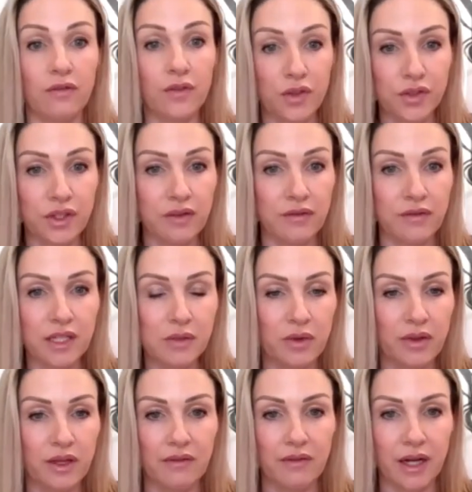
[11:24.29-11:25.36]
full service
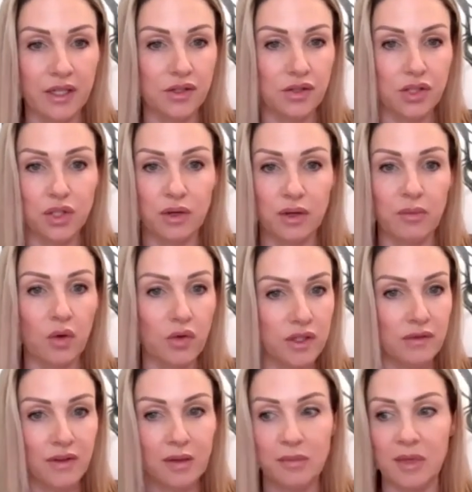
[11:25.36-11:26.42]
where the advisor is doing most
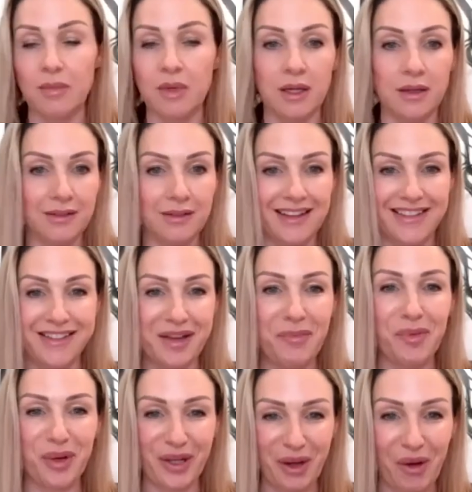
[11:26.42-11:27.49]
of it, maybe at
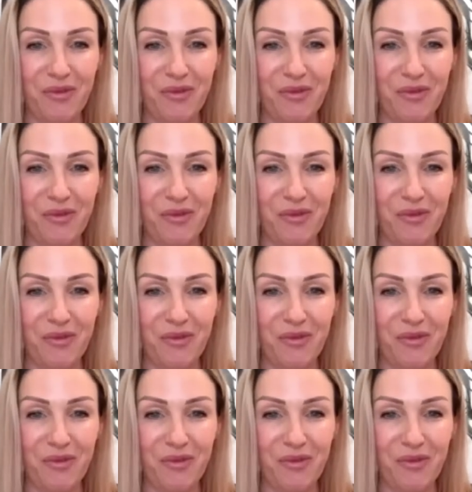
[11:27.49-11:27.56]
some point,